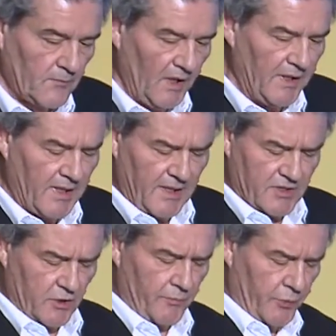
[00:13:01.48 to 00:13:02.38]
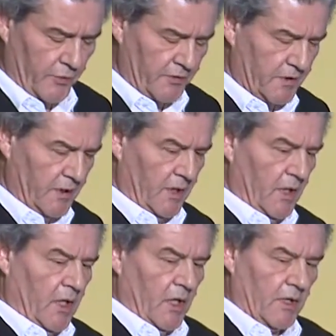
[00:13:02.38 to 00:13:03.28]
And then at some point,
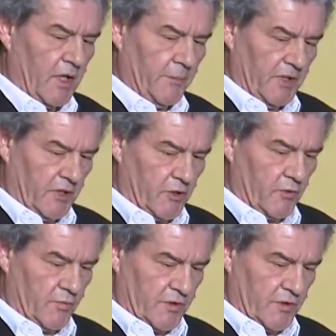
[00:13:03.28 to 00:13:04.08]
a competition was